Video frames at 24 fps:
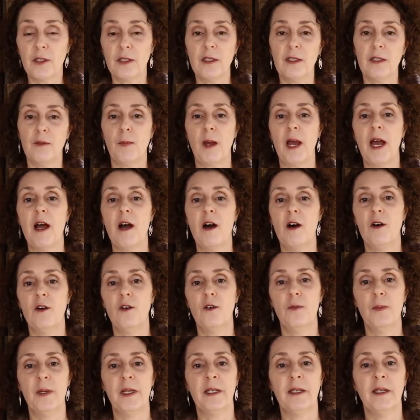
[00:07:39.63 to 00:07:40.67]
This is my
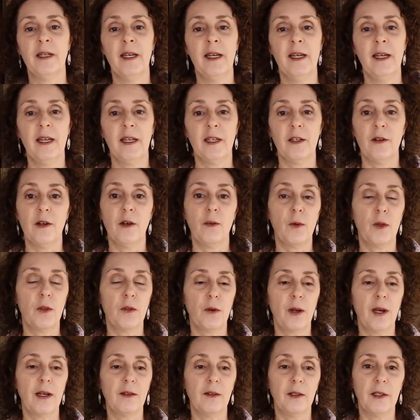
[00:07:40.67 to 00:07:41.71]
home. And you know,
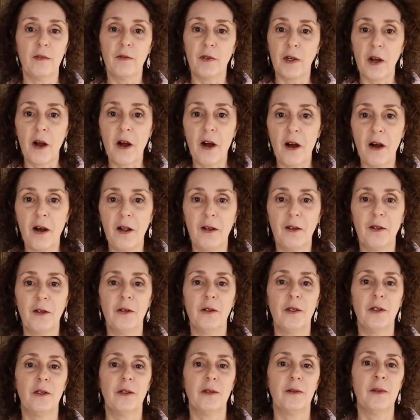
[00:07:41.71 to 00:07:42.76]
whether I live in a holler
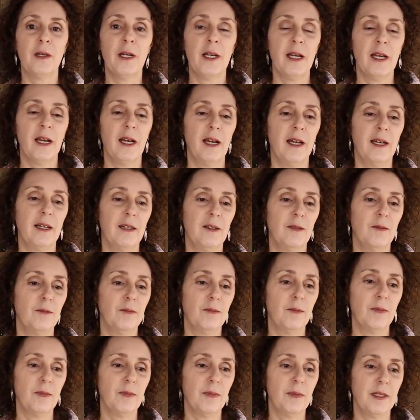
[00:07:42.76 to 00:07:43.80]
or um,